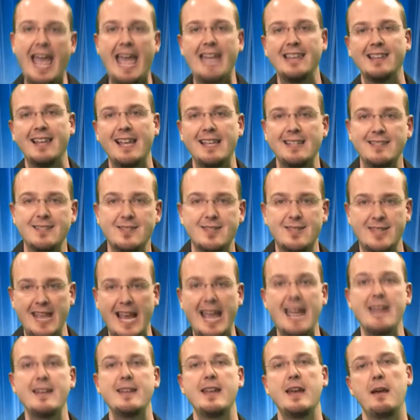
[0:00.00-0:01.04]
and let
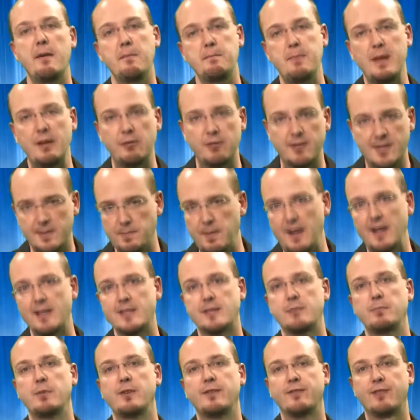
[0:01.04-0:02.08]
Zen be
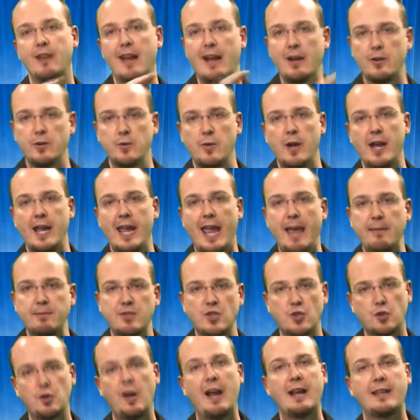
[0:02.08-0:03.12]
responsible for how do I
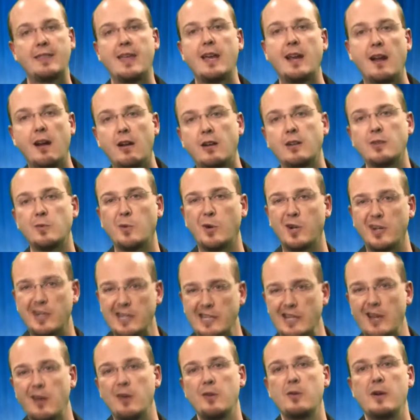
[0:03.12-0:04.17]
abstract that hardware
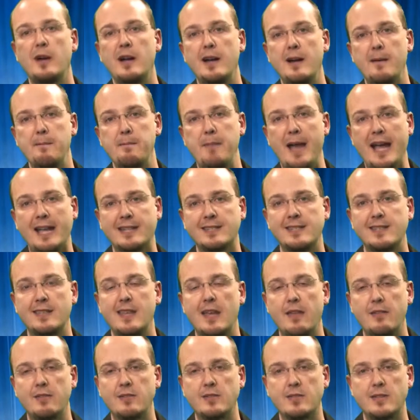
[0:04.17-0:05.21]
and go back to
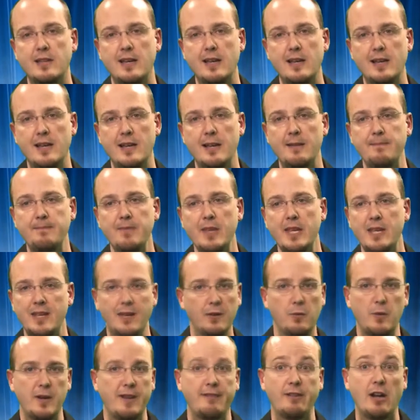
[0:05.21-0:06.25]
the other,
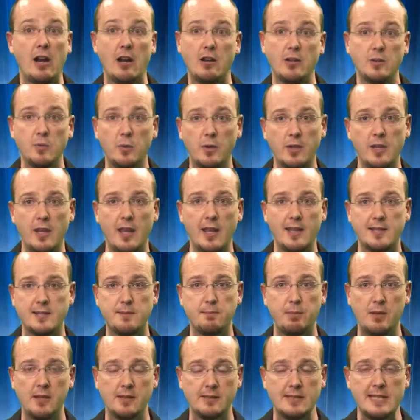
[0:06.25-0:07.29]
whatever hardware it's
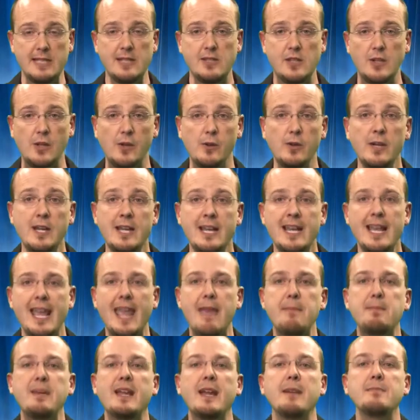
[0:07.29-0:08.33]
plugged into,
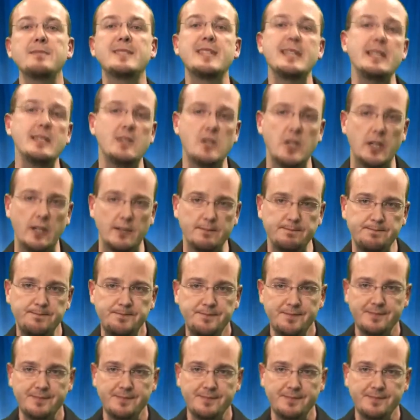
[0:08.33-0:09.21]
it becomes easier.